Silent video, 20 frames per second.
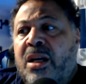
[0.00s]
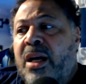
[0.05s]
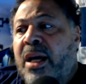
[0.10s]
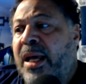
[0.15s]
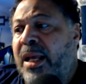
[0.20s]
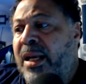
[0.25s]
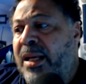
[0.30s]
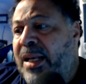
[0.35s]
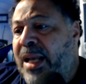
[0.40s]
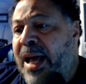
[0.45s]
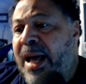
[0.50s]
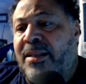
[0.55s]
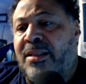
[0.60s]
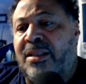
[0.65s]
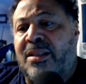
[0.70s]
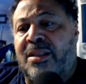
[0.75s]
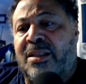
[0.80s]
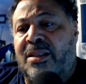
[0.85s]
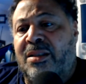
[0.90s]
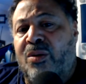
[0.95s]
And
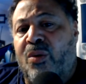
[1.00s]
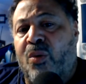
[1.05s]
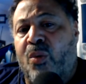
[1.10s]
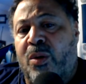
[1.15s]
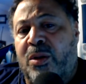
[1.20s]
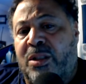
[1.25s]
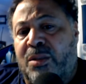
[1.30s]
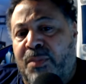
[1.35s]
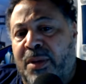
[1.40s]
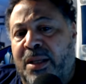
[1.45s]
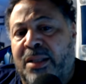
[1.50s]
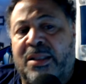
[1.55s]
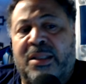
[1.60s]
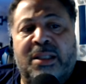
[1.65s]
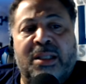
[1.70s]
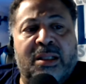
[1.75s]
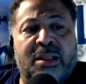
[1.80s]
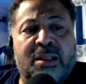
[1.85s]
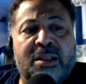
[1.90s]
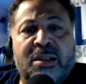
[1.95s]
that's what's
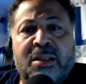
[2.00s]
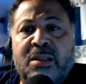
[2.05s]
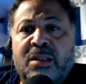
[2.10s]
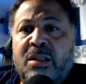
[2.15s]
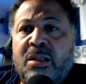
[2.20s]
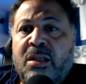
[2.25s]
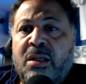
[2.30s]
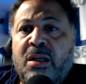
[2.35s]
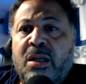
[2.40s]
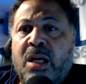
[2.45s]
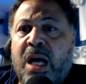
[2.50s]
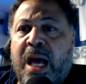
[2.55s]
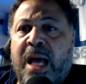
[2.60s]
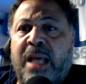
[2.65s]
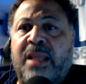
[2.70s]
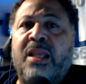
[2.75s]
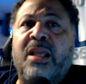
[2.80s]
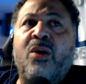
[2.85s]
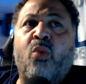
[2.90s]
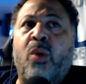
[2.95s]
missing. I
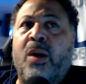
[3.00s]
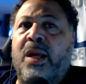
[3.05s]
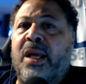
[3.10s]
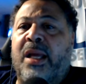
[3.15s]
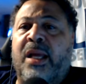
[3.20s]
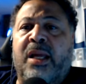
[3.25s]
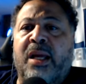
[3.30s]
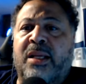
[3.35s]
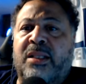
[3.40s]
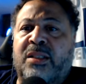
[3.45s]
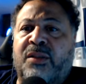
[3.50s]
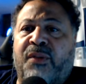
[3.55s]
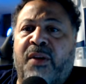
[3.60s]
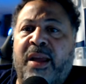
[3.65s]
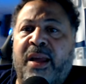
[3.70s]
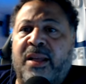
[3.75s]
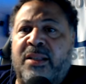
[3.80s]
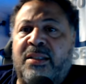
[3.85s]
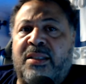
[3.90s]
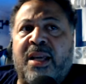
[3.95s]
think we as
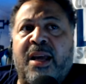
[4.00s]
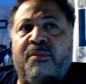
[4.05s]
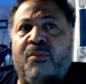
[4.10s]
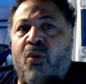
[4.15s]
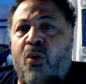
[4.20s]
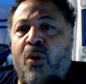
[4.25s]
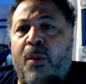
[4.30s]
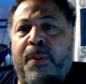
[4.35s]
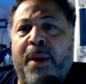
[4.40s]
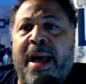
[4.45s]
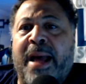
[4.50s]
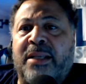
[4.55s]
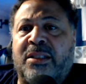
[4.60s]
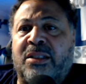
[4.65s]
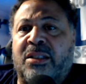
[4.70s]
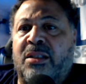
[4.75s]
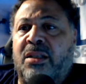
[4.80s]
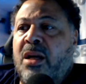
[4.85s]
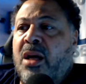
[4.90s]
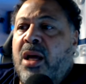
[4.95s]
fans have more
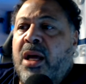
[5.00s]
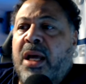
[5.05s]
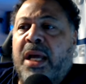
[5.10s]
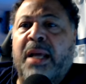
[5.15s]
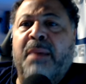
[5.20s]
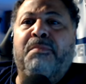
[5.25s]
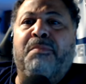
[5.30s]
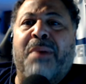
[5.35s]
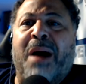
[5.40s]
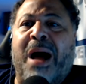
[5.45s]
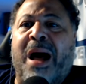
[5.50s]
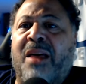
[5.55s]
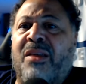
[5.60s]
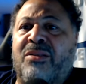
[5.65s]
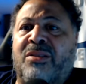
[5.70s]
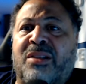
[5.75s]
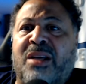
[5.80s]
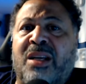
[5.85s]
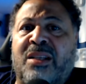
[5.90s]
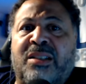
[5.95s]
passion. It
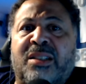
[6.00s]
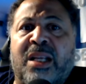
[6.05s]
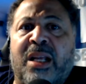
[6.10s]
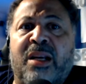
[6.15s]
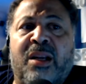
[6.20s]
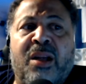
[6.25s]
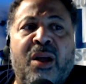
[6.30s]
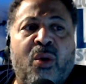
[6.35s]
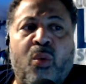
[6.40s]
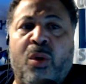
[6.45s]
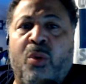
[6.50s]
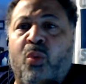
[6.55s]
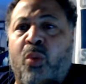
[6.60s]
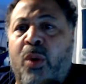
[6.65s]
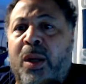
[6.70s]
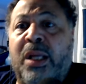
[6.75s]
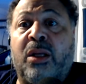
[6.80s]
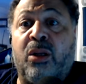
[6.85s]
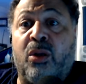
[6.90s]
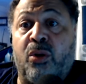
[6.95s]
bothers us that when
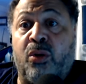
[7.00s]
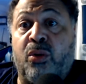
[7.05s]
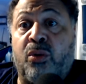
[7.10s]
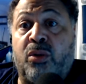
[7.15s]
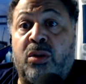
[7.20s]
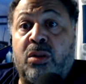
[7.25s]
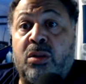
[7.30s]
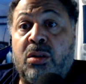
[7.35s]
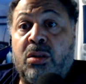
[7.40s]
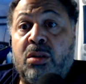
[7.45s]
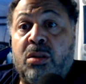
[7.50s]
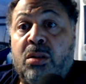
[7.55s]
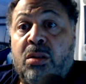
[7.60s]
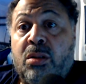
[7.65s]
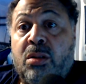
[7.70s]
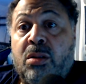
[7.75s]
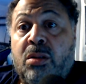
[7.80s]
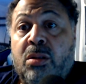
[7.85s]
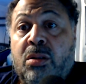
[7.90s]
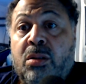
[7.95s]
we lose,
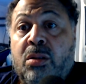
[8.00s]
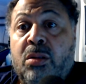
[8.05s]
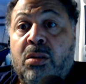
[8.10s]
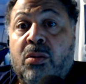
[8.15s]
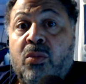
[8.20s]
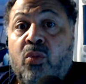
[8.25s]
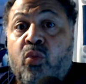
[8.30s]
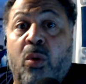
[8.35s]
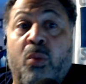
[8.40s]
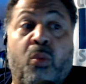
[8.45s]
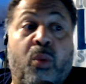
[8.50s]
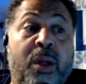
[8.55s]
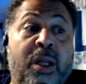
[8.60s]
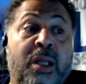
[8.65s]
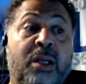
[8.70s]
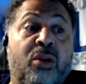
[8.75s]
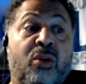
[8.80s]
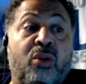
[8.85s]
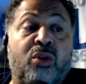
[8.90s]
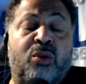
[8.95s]
when we
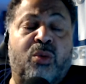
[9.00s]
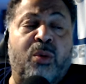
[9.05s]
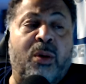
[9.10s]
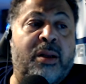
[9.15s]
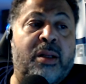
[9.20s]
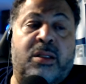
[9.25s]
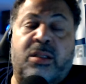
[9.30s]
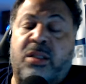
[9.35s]
lose, we